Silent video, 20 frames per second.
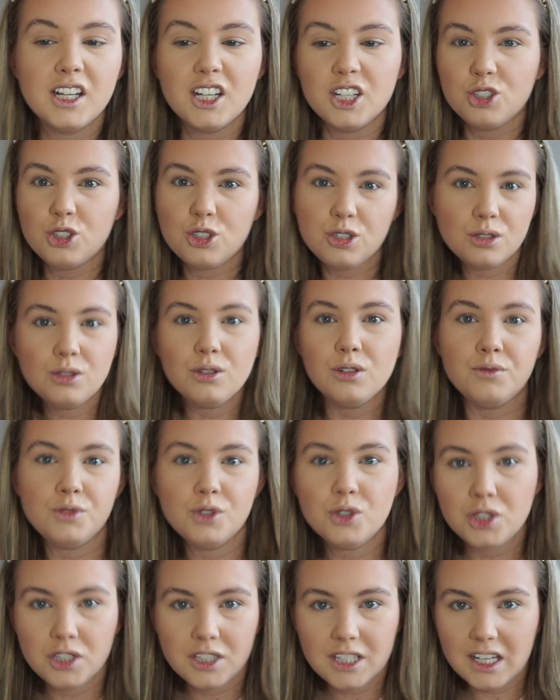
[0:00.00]
just sort of
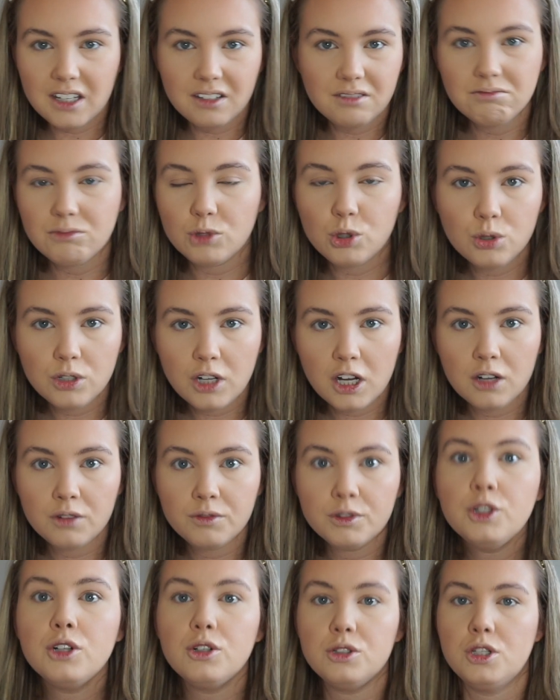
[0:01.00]
dust it all over,
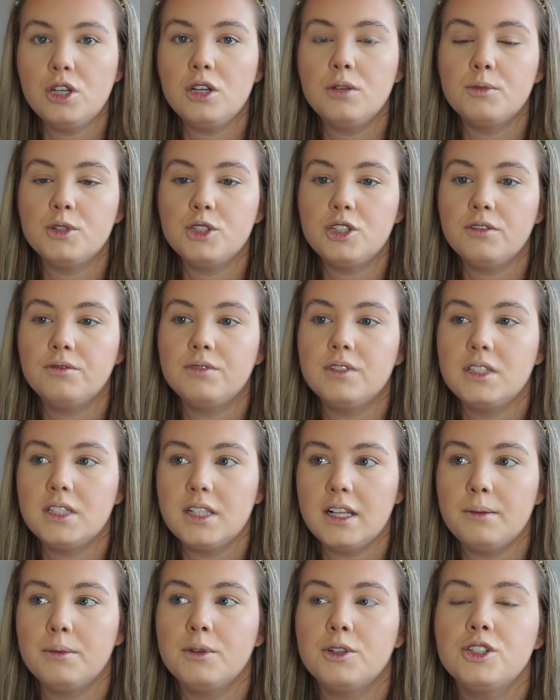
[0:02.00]
not too much
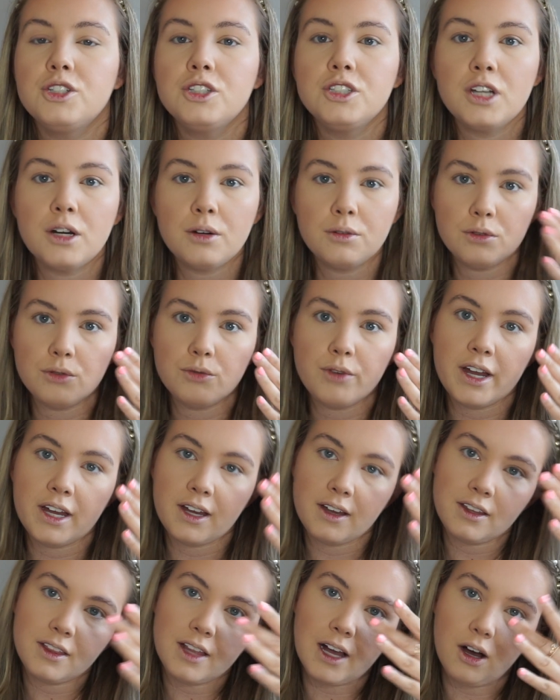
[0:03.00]
obviously, because you don't want to
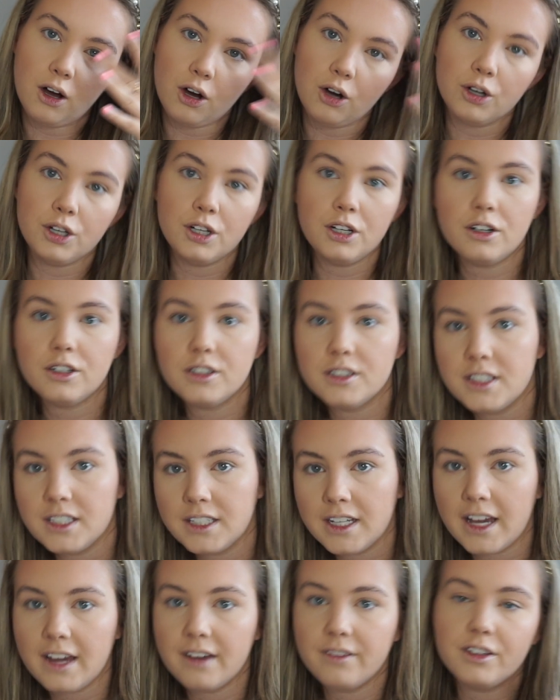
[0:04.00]
wreck that highlighted
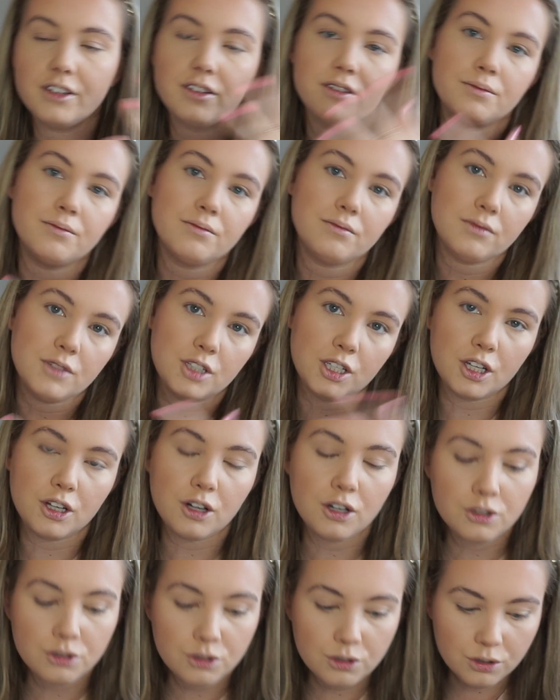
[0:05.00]
area to your
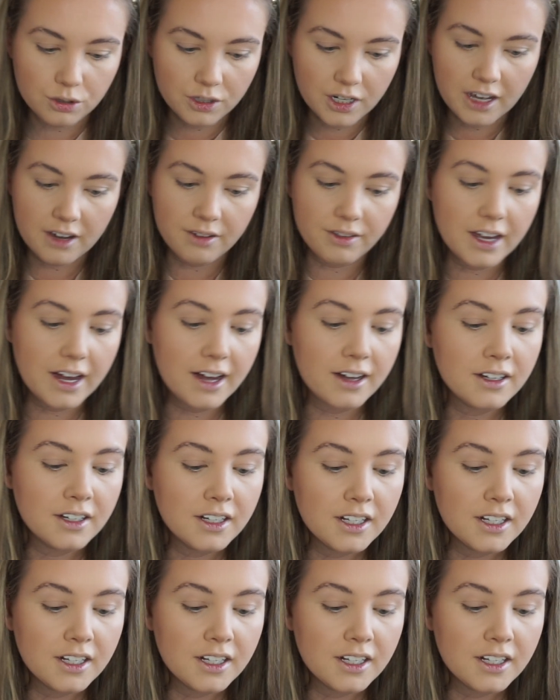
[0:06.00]
contoured area,